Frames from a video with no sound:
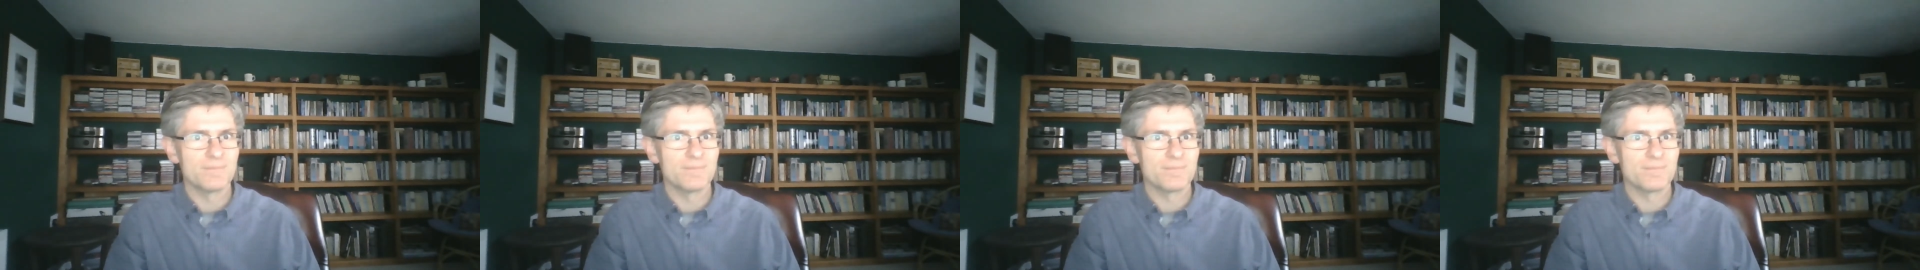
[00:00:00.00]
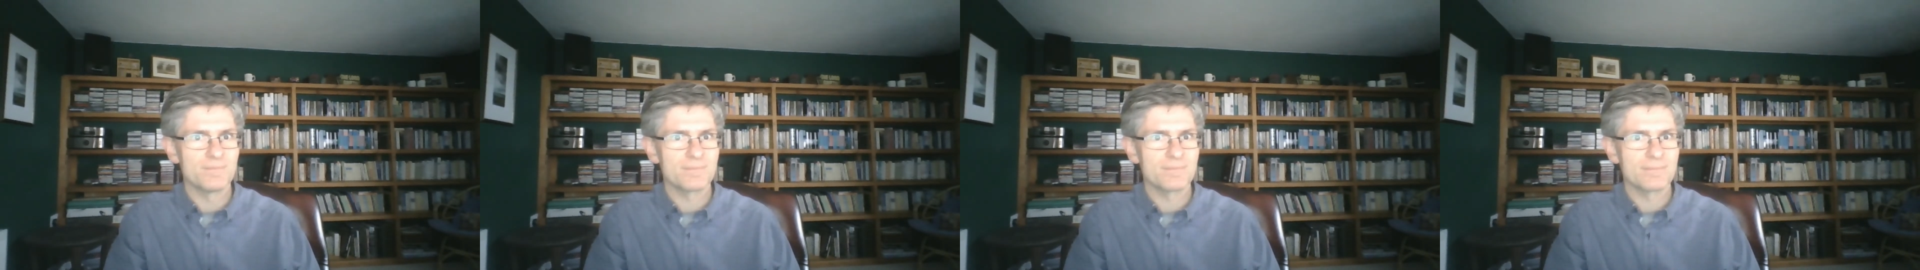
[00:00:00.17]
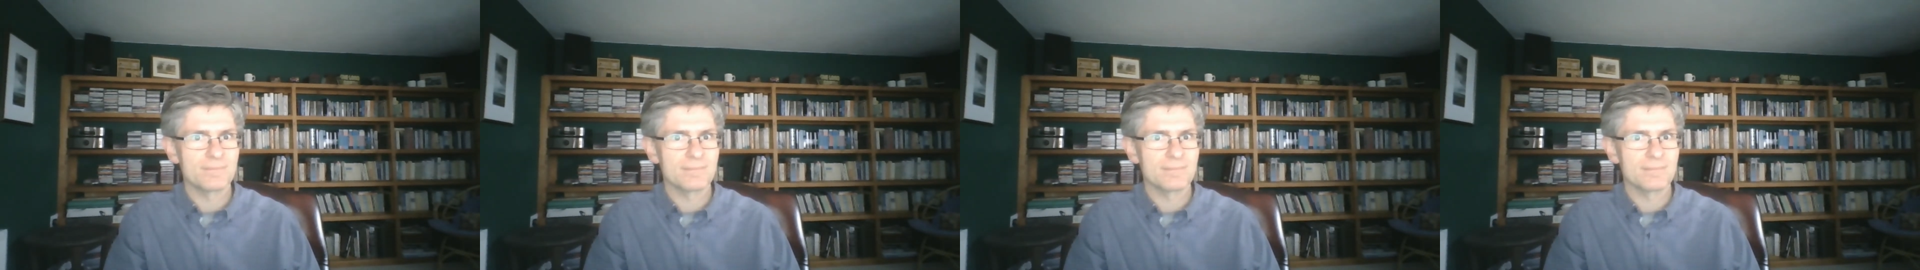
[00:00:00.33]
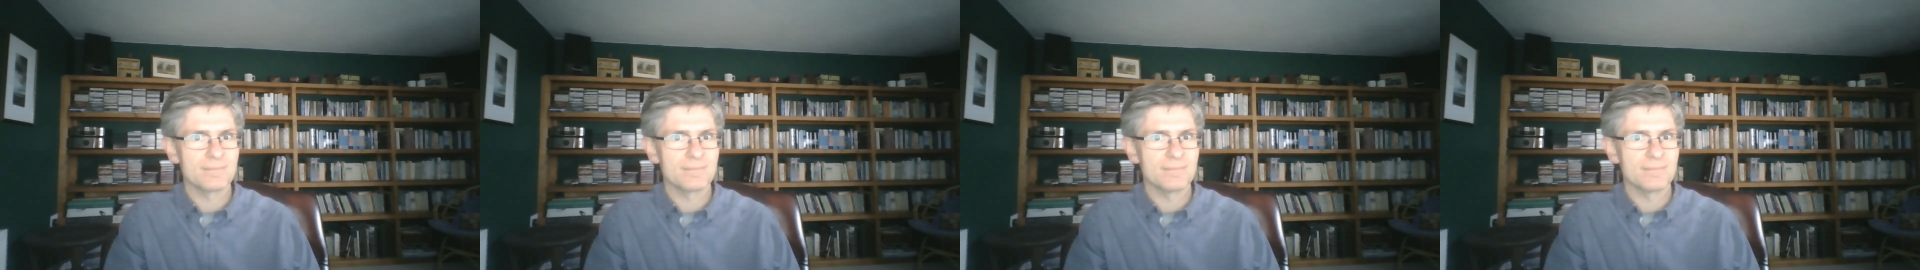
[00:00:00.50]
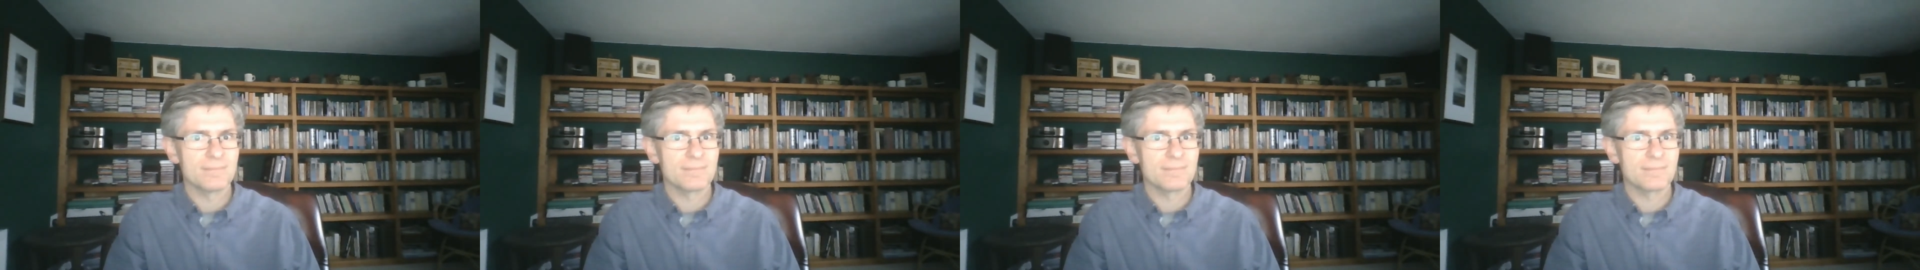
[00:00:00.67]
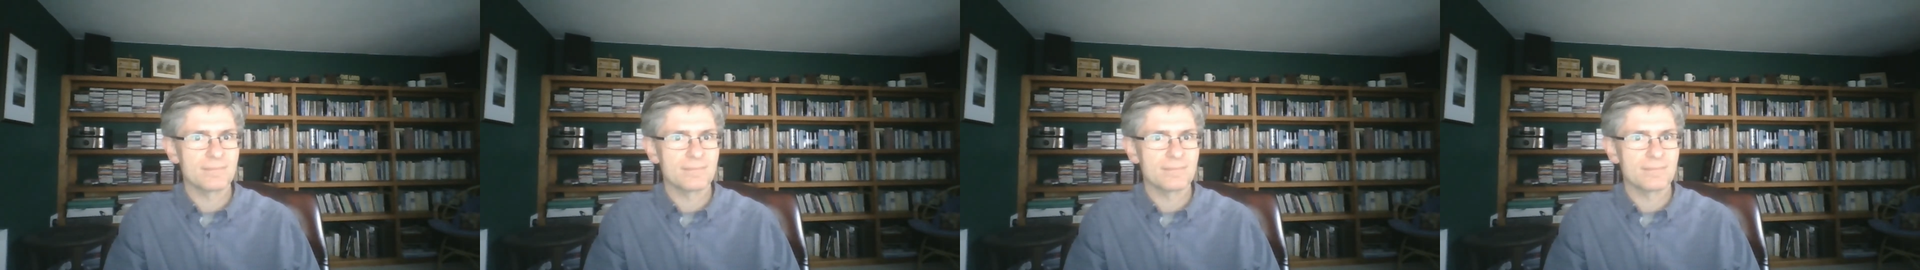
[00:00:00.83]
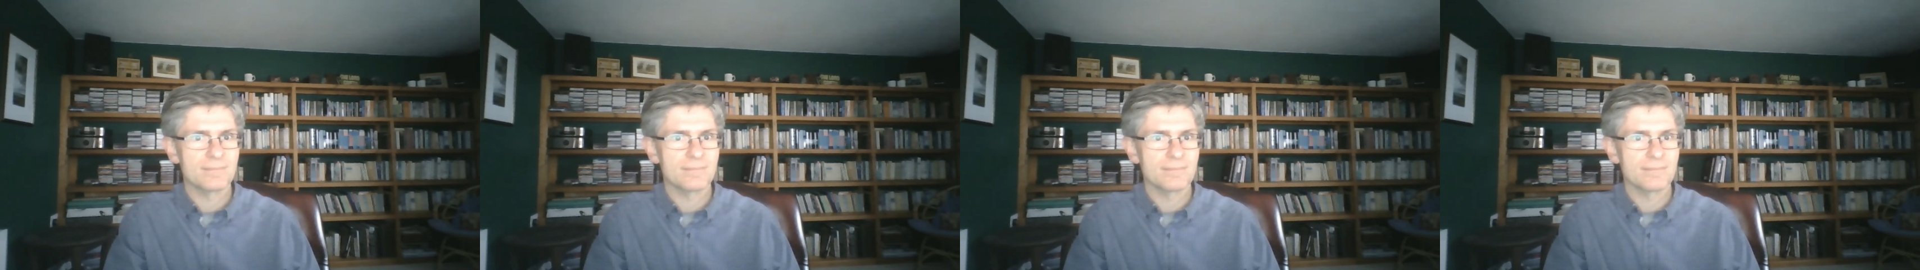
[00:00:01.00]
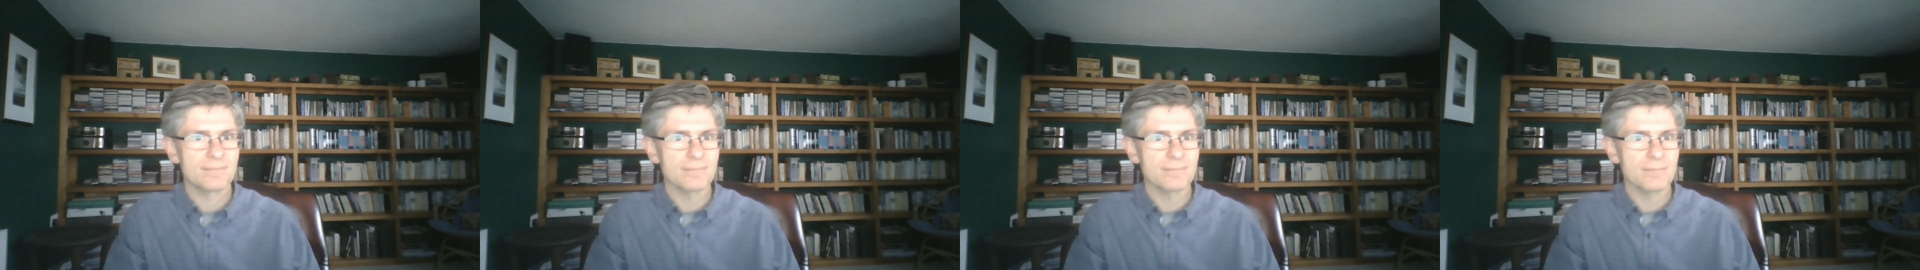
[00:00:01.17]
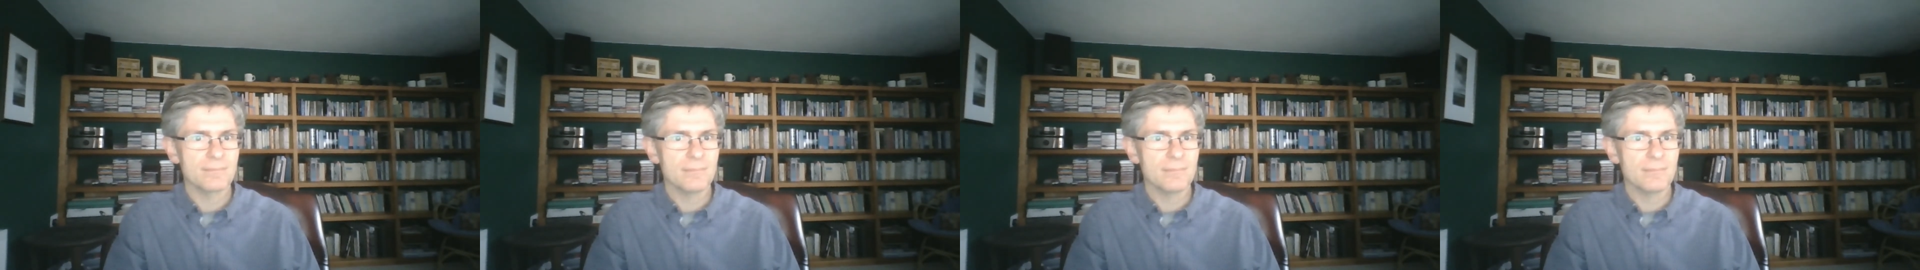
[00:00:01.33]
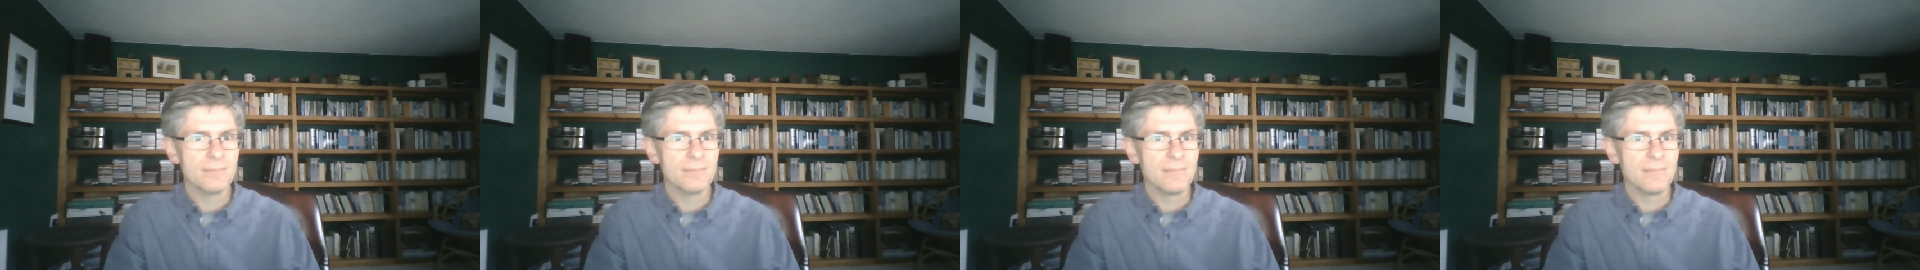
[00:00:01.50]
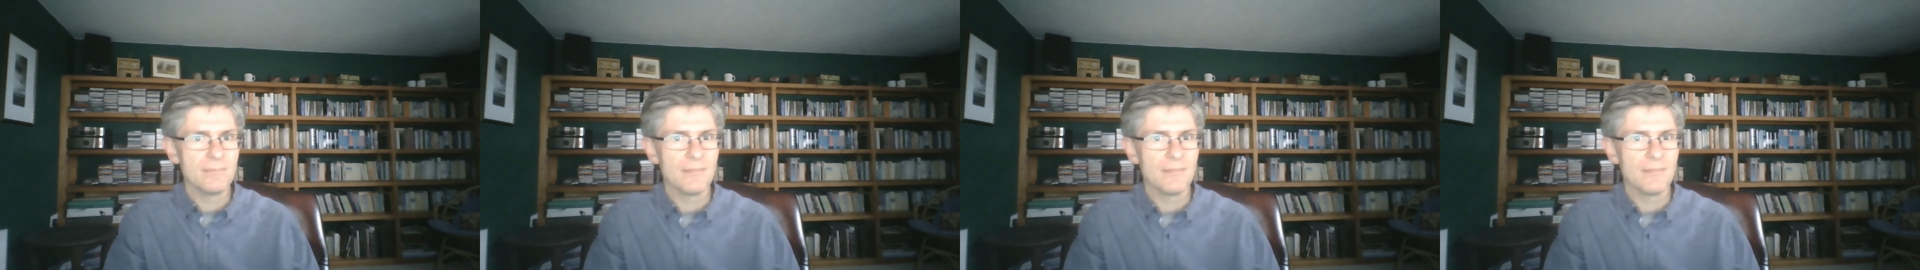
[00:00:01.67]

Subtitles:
Nobody speaks.